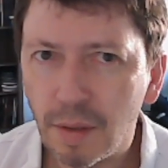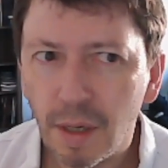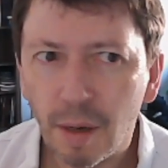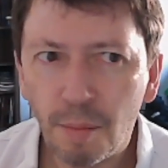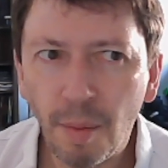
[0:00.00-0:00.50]

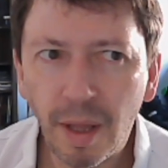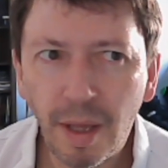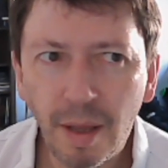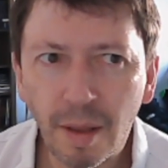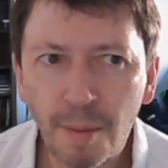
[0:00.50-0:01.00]

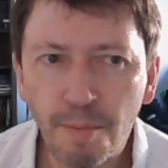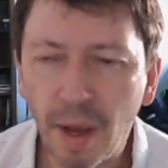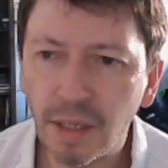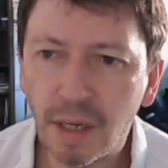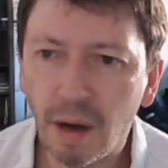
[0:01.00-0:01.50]
Probably the
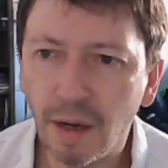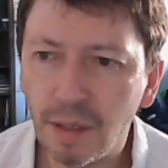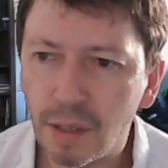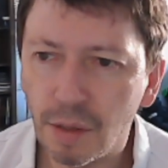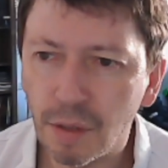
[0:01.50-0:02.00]
best
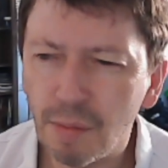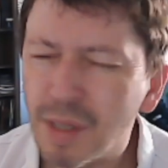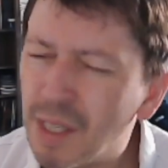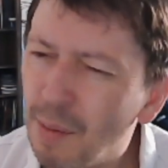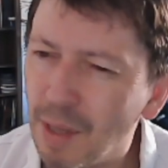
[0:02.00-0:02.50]
guidance on
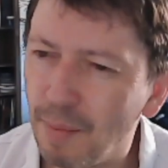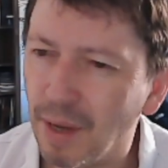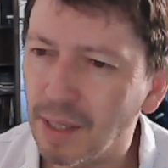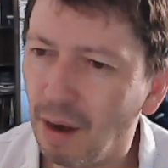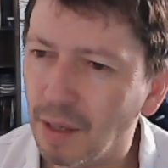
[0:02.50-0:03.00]
some of the
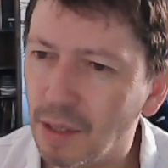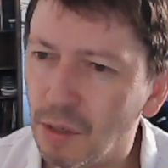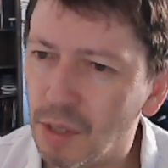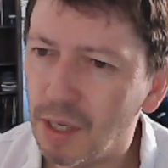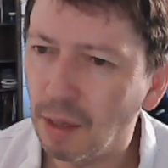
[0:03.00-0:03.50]
best guidance on
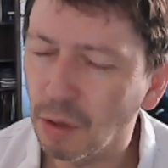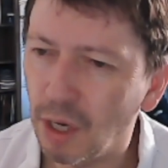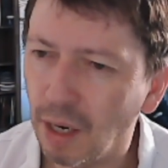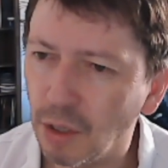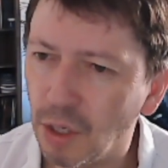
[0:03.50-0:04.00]
skill
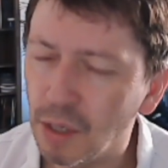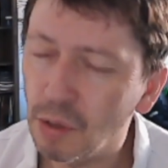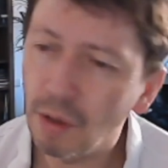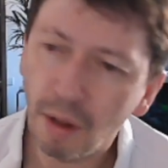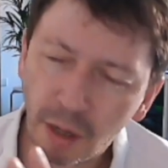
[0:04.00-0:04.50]
challenges,
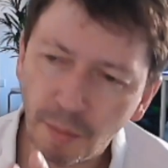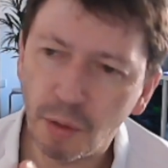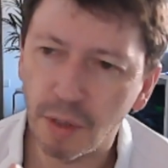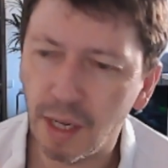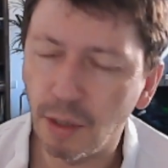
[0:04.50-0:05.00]
although I'll come to
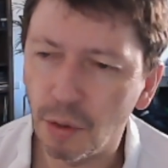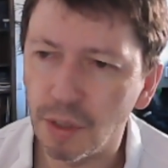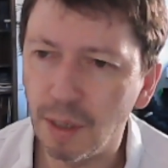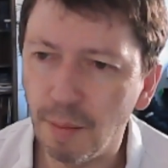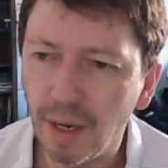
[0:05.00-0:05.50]
essentials
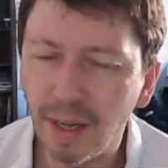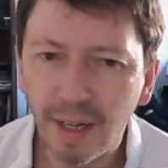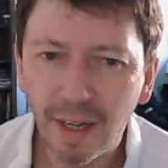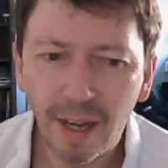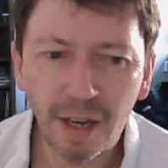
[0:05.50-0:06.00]
in a minute.
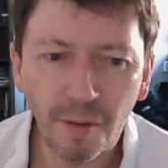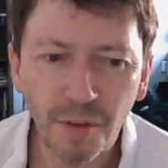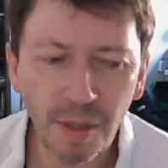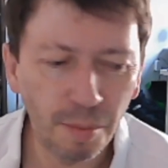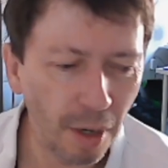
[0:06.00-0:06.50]
It covers
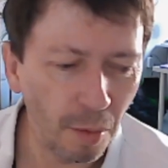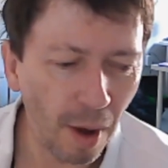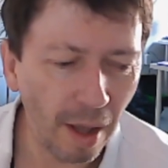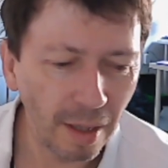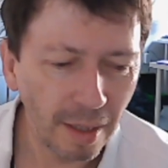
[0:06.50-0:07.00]
it pretty
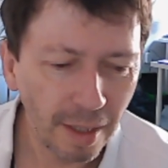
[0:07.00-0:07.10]
well.